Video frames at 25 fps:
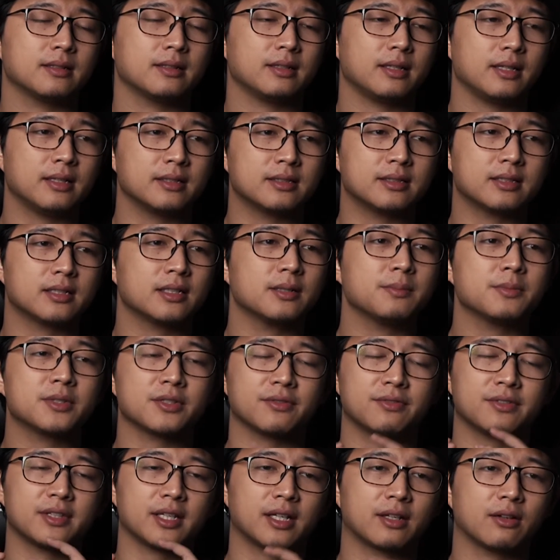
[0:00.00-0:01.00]
in terms
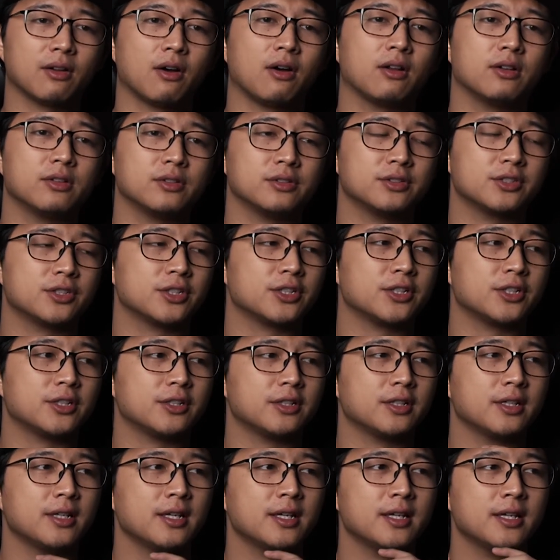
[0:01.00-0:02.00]
of
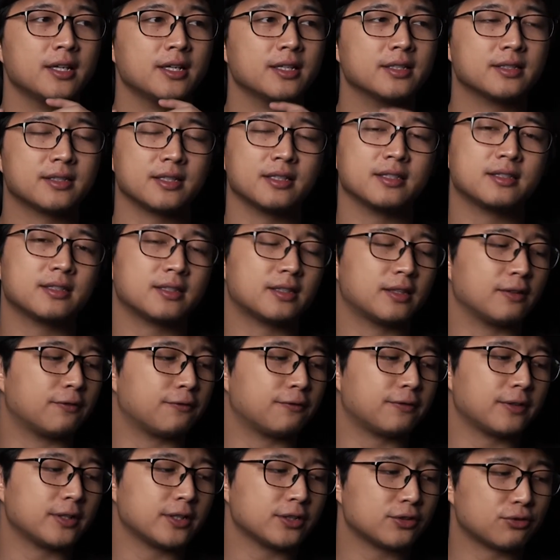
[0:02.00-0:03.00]
technology since the
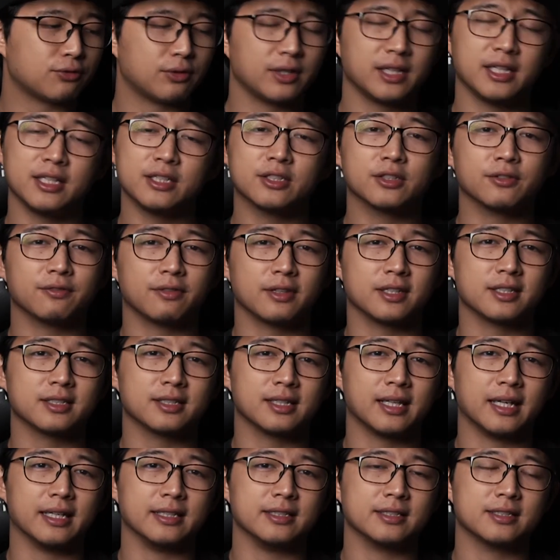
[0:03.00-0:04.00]
first release of this
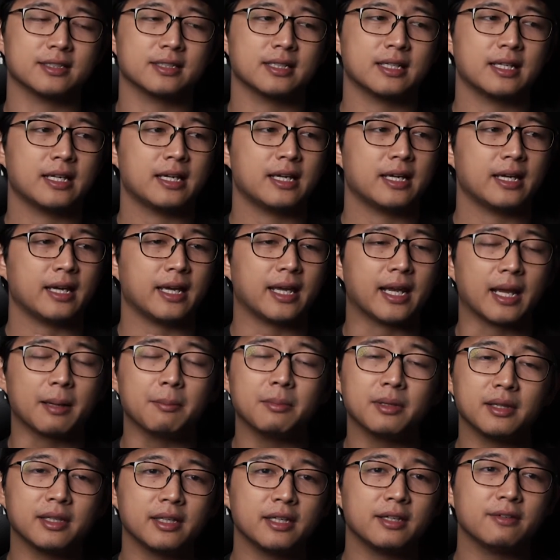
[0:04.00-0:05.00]
lens. And I
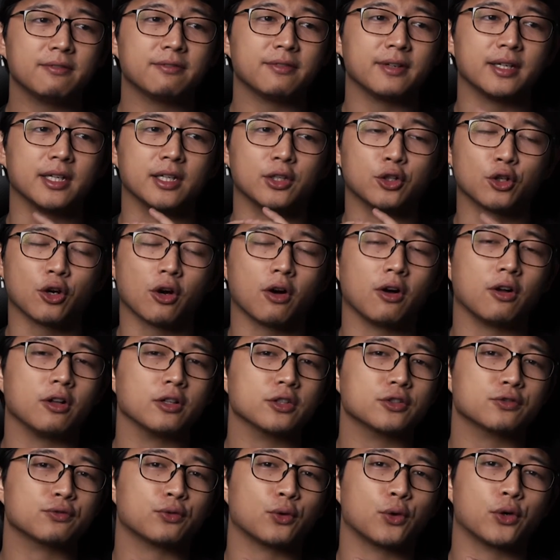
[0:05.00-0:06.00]
believe it
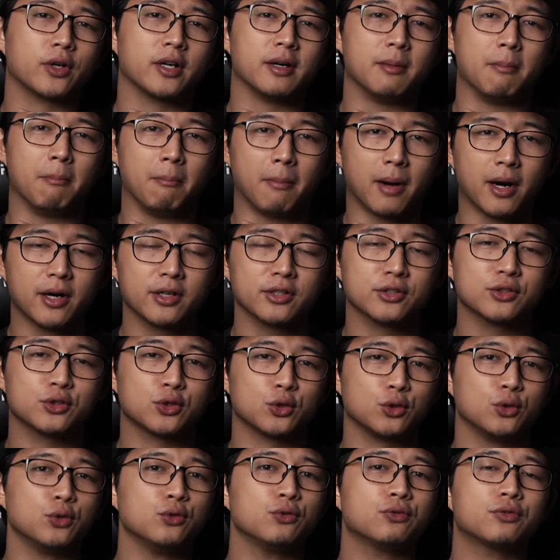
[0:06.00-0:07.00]
calls for a Mark
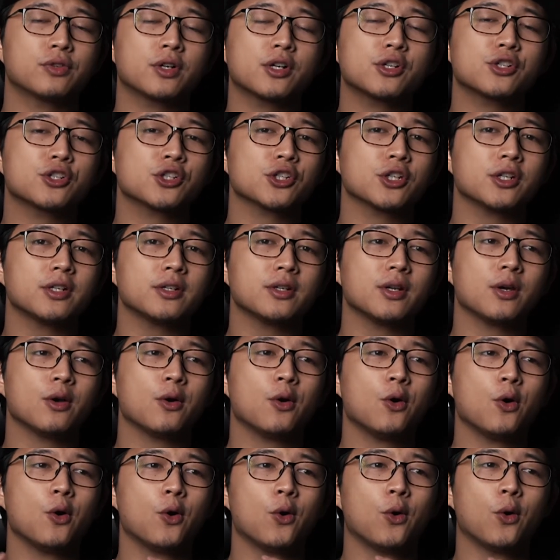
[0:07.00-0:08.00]
II version,
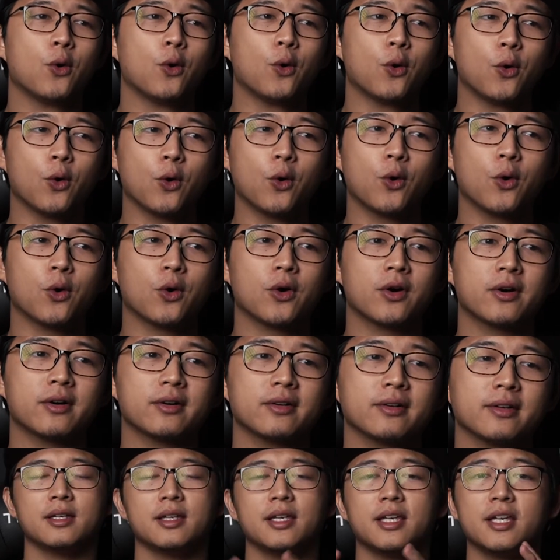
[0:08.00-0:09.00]
or
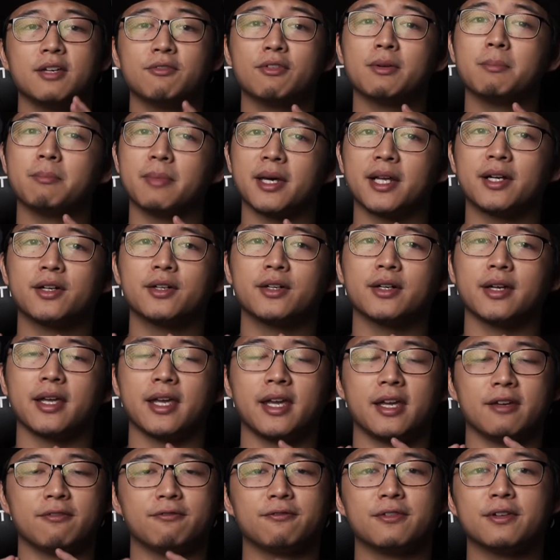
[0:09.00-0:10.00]
even better,
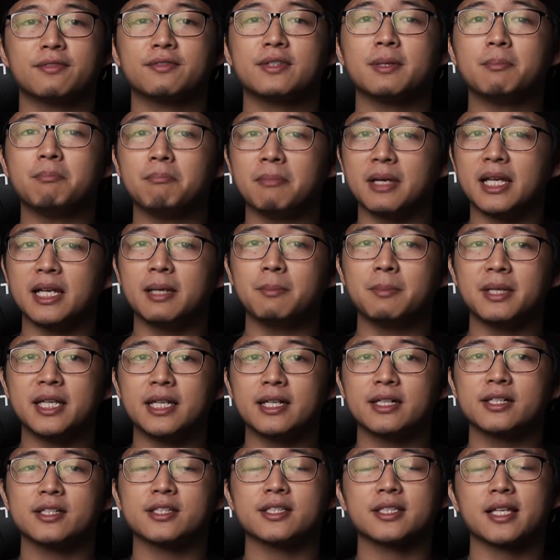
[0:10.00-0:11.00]
a
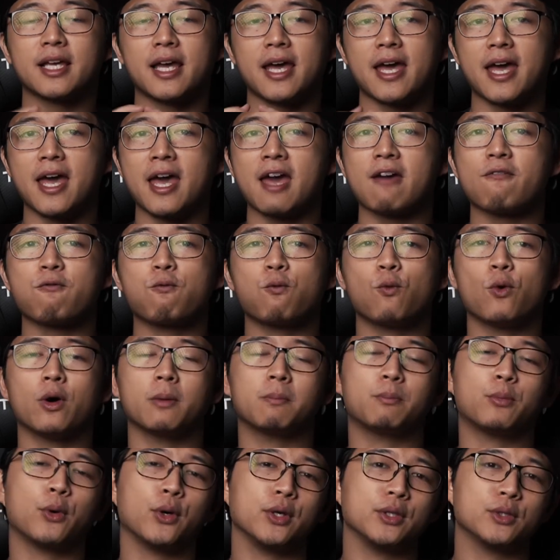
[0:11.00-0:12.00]
50mm
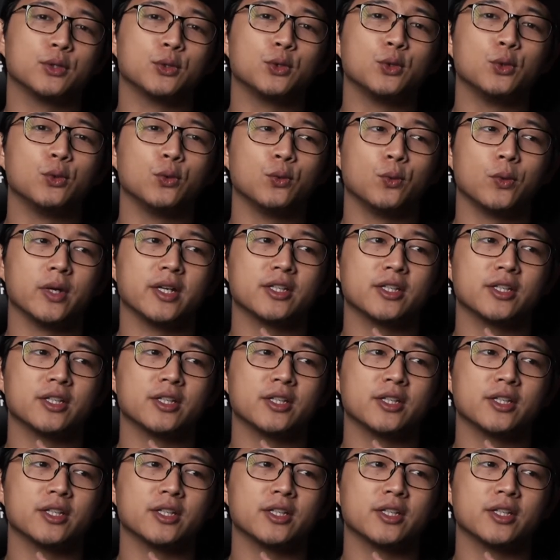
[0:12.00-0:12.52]
f1.2,